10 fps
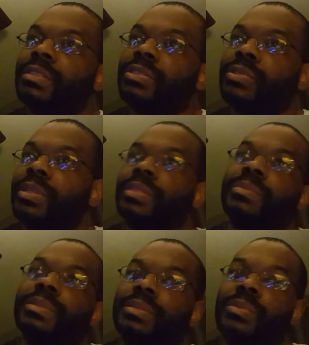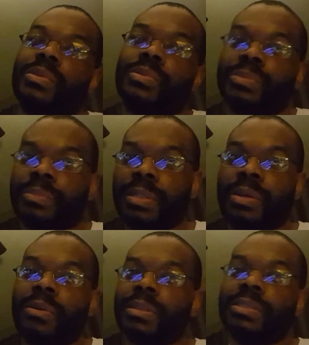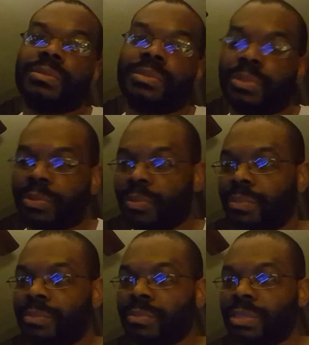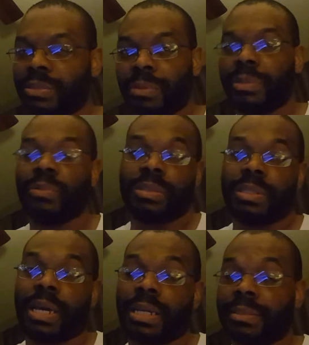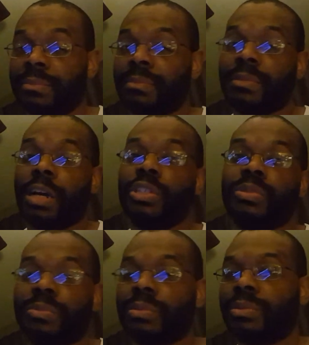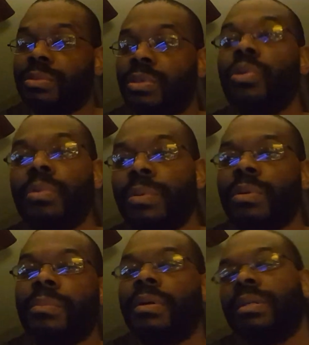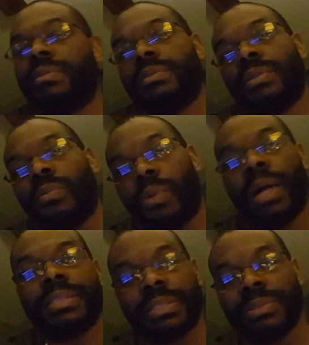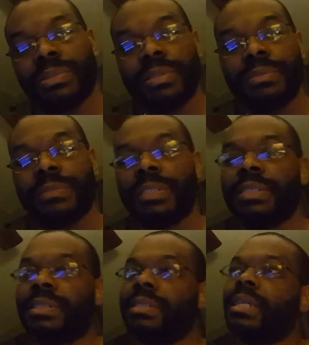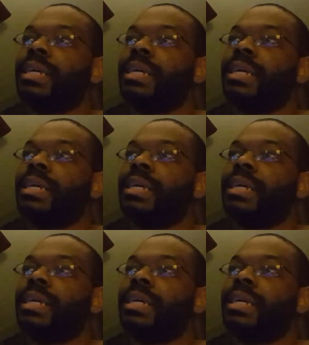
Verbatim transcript: trust me, someone who's been on YouTube, just I mean, well, not a YouTuber, but watching YouTube for years,